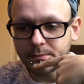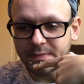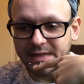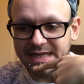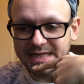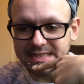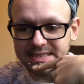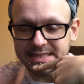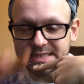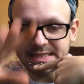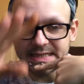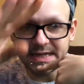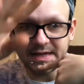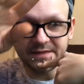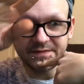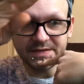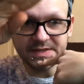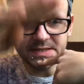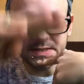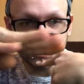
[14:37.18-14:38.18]
I say,
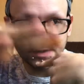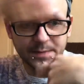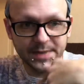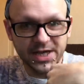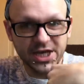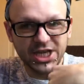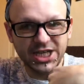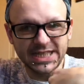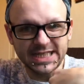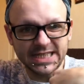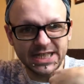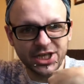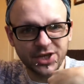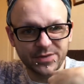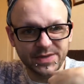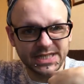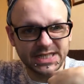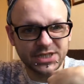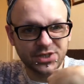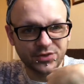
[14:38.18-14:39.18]
if it's going to be a
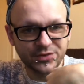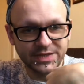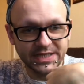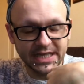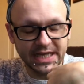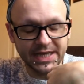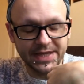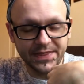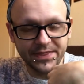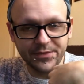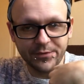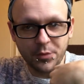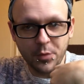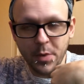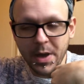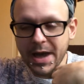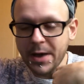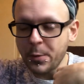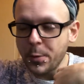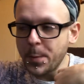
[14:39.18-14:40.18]
continuing storyline
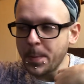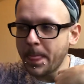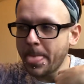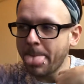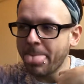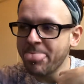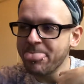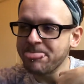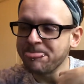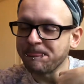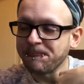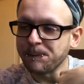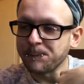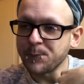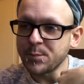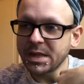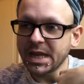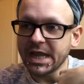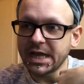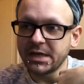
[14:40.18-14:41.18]
throughout,
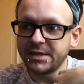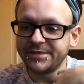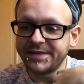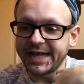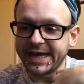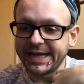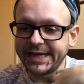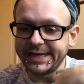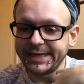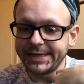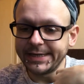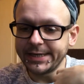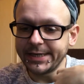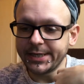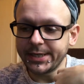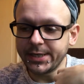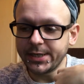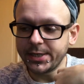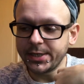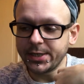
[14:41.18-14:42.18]
then,
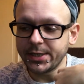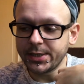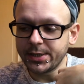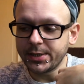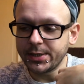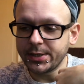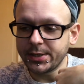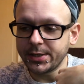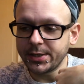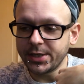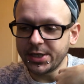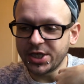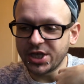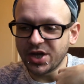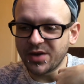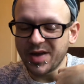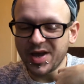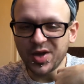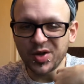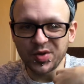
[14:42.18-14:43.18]
you
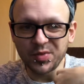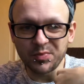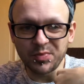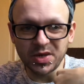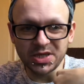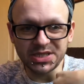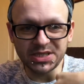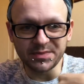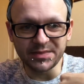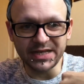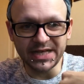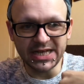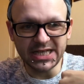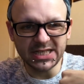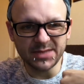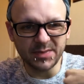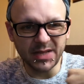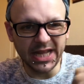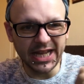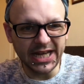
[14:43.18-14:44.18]
know, I couldn't possibly
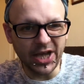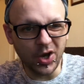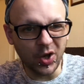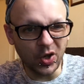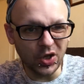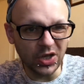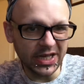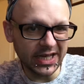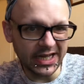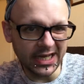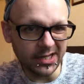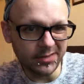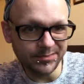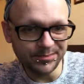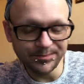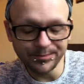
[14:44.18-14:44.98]
explain it all here.